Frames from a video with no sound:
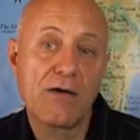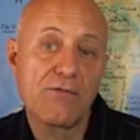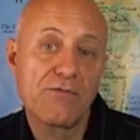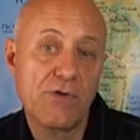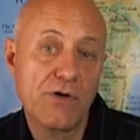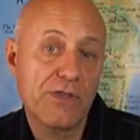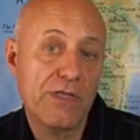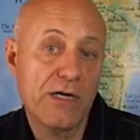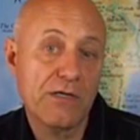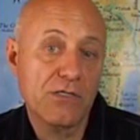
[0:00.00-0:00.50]

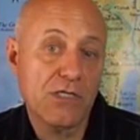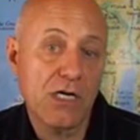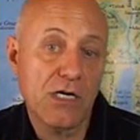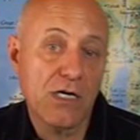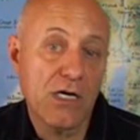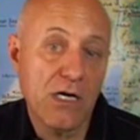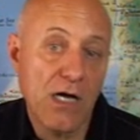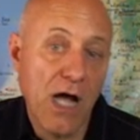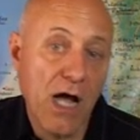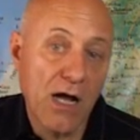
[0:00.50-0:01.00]
for
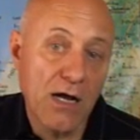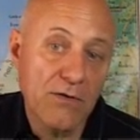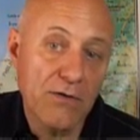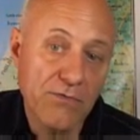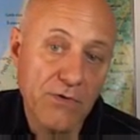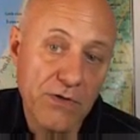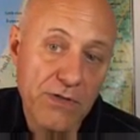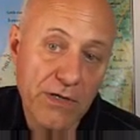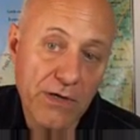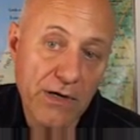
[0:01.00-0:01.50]

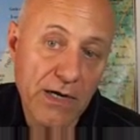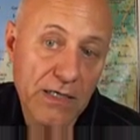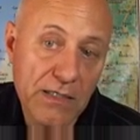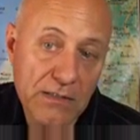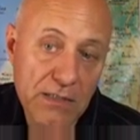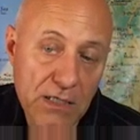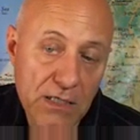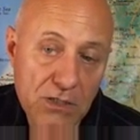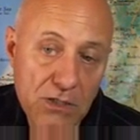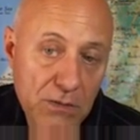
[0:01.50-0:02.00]
their
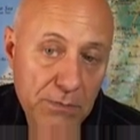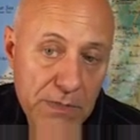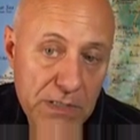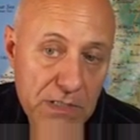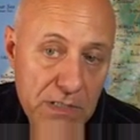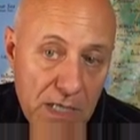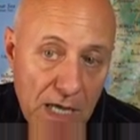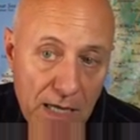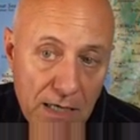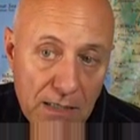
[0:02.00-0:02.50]
unintentional
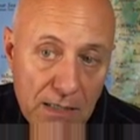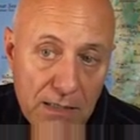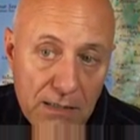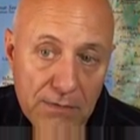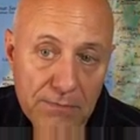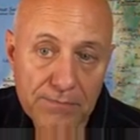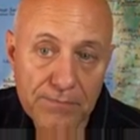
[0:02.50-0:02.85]
mistake.